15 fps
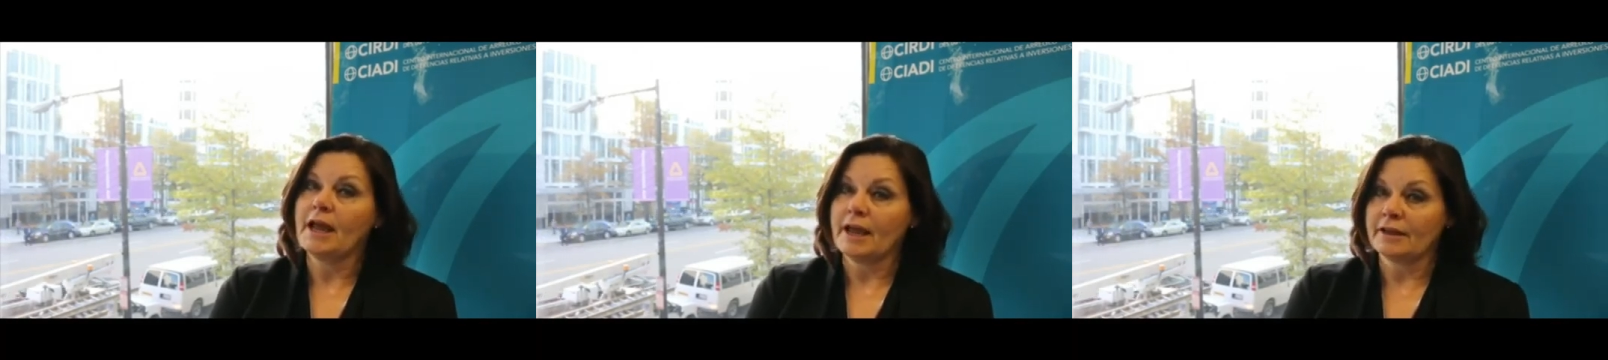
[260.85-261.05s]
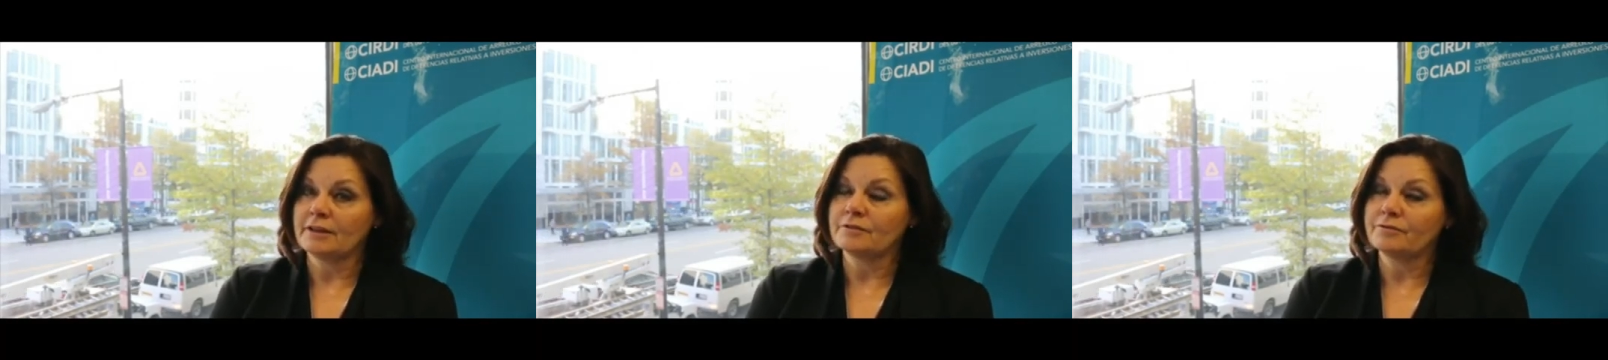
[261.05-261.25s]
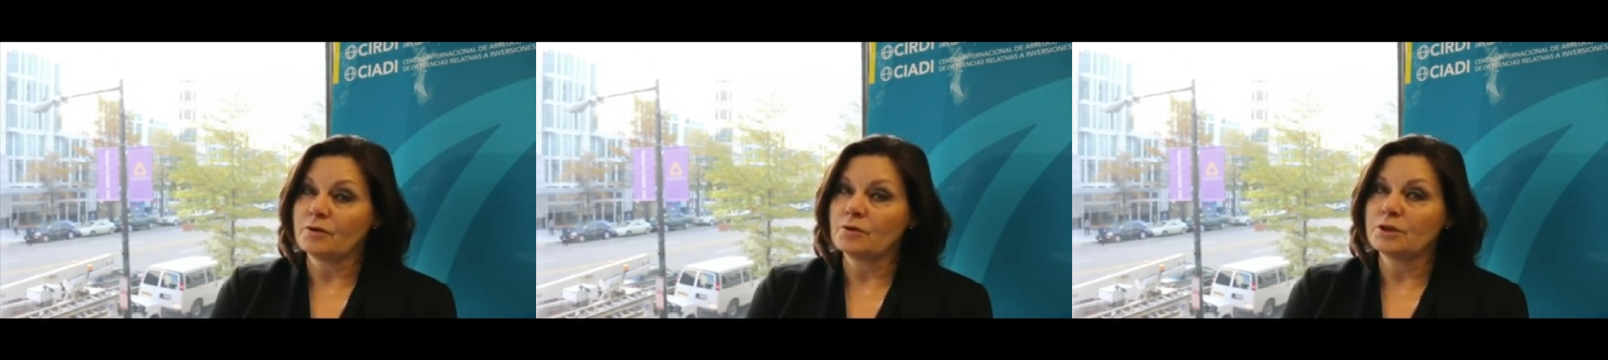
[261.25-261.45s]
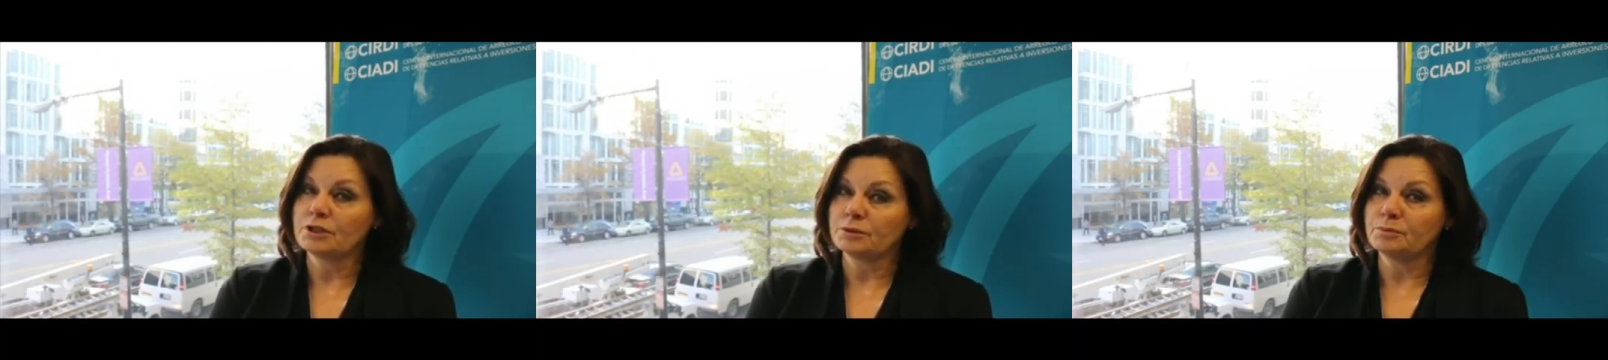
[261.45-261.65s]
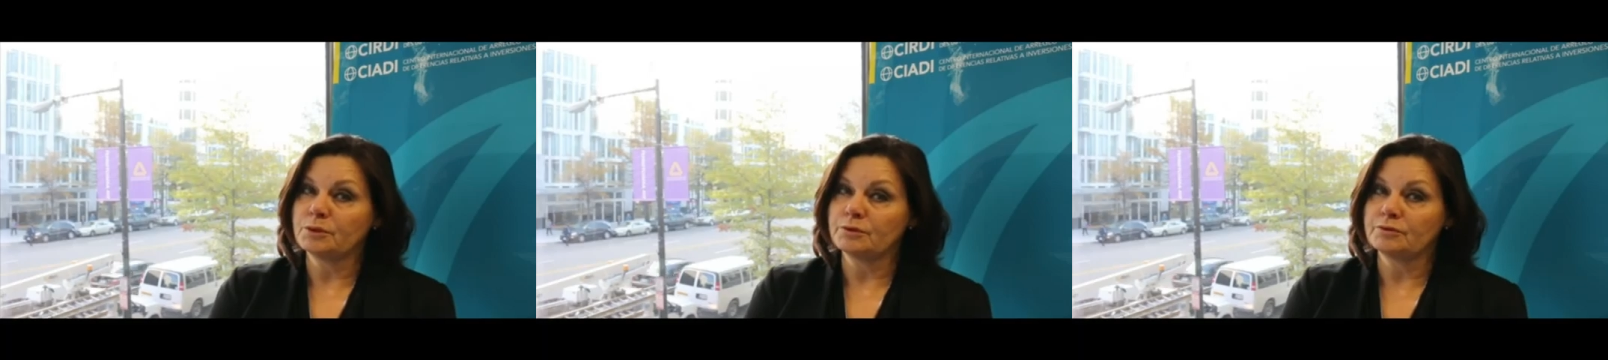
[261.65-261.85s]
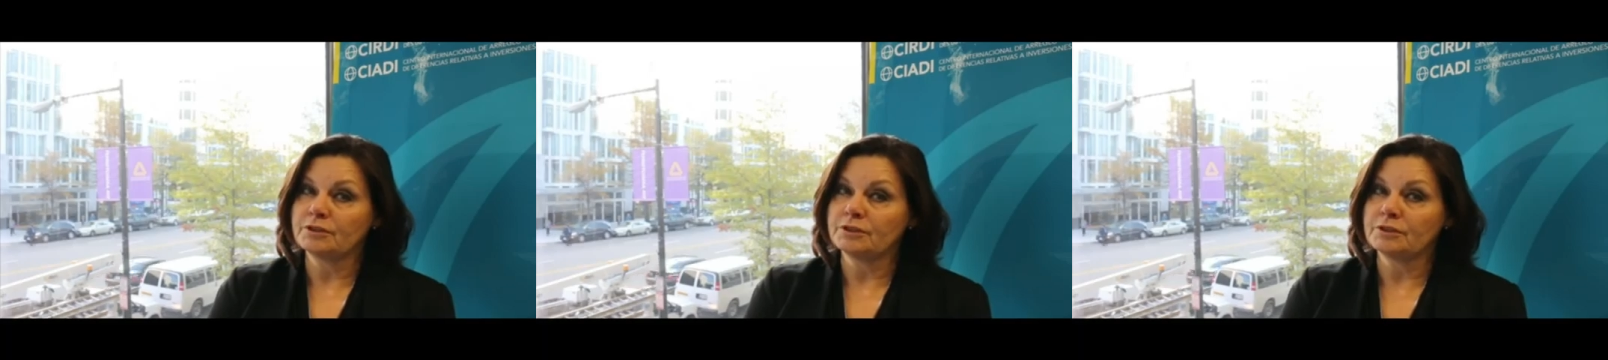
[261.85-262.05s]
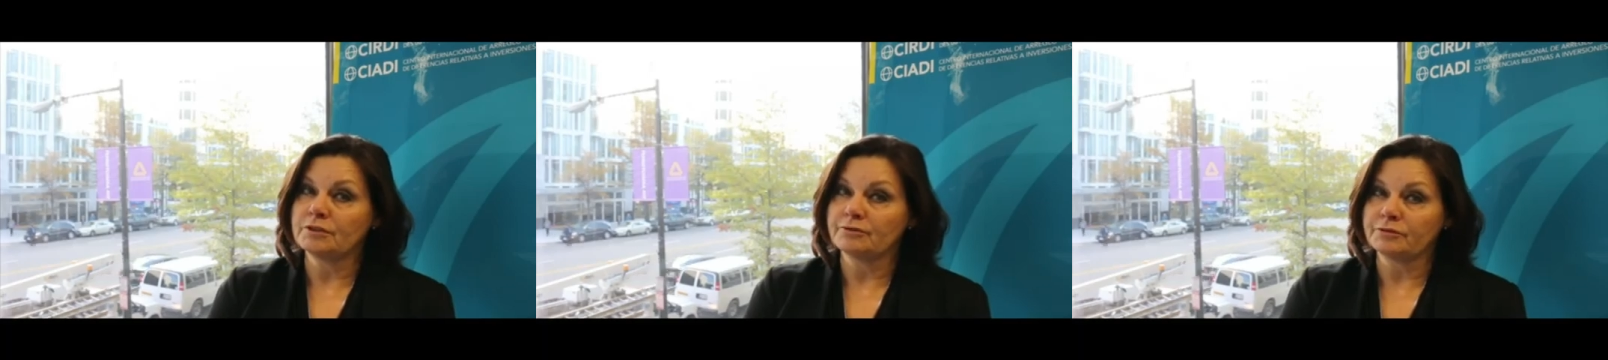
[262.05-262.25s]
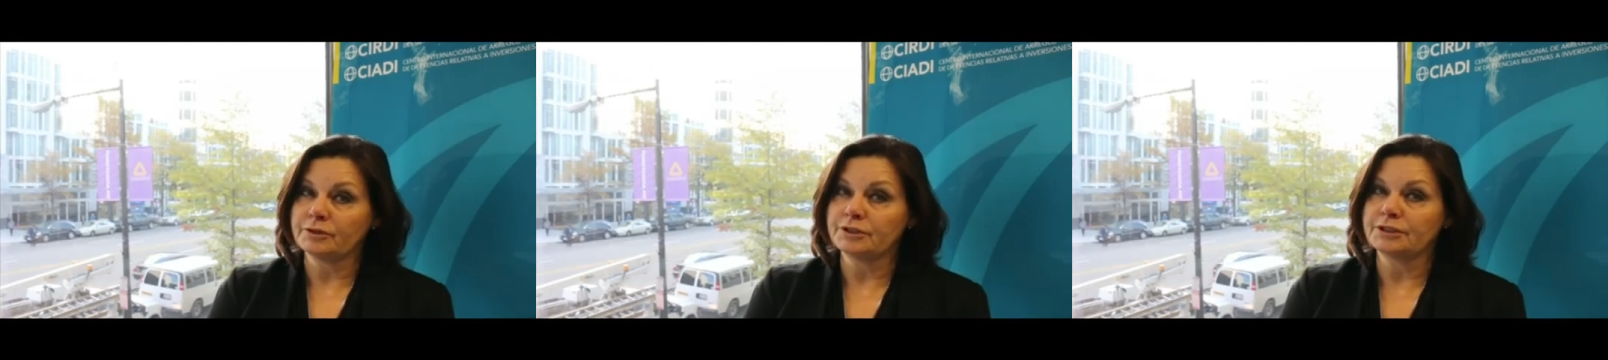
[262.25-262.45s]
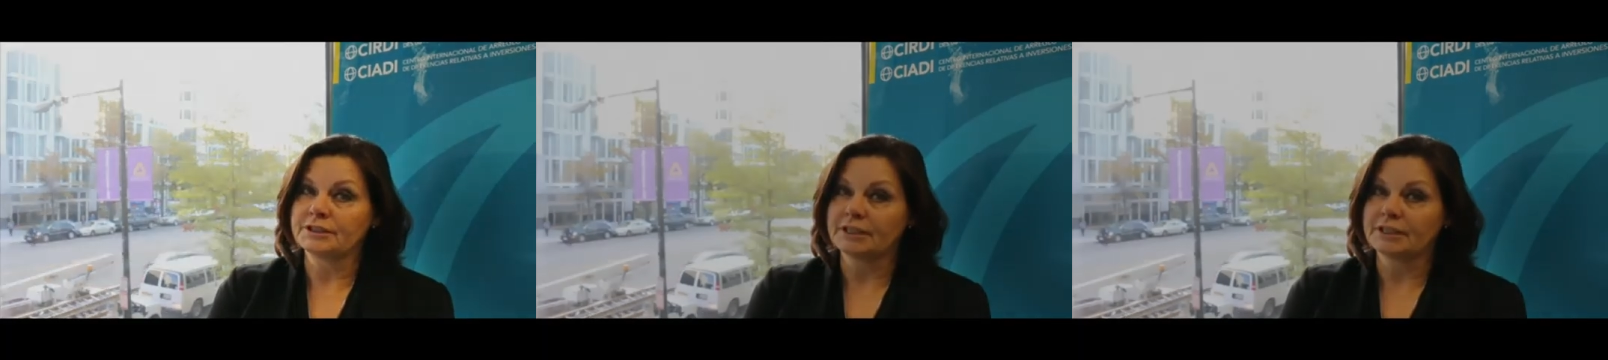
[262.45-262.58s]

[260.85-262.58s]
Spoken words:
and the focus moves to the first